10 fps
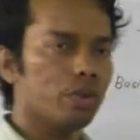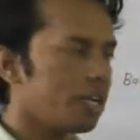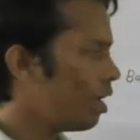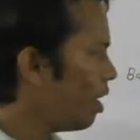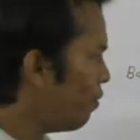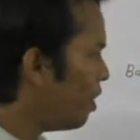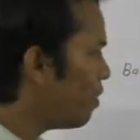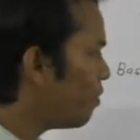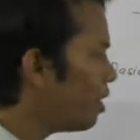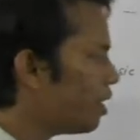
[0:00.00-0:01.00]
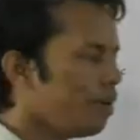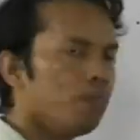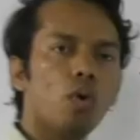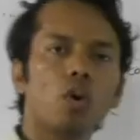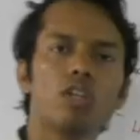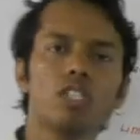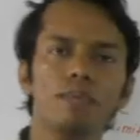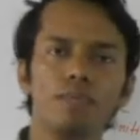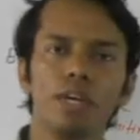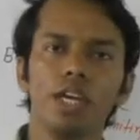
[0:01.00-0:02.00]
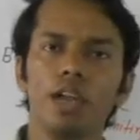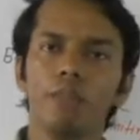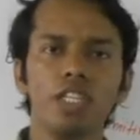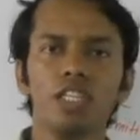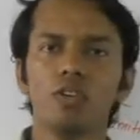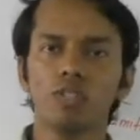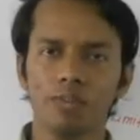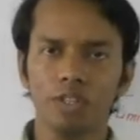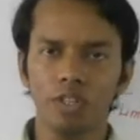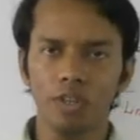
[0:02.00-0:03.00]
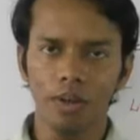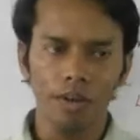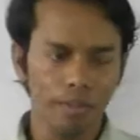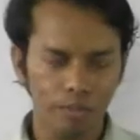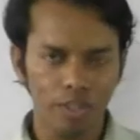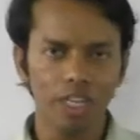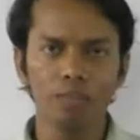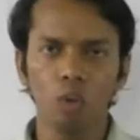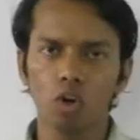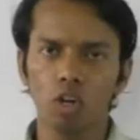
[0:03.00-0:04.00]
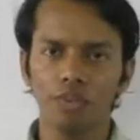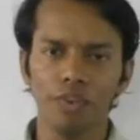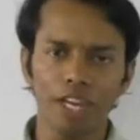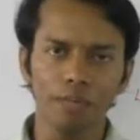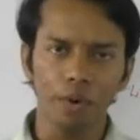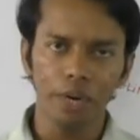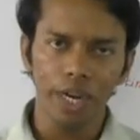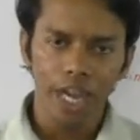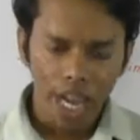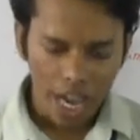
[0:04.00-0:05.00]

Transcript: Okay. Whenever in mole concept, in basic chemistry, basically mole concept very important.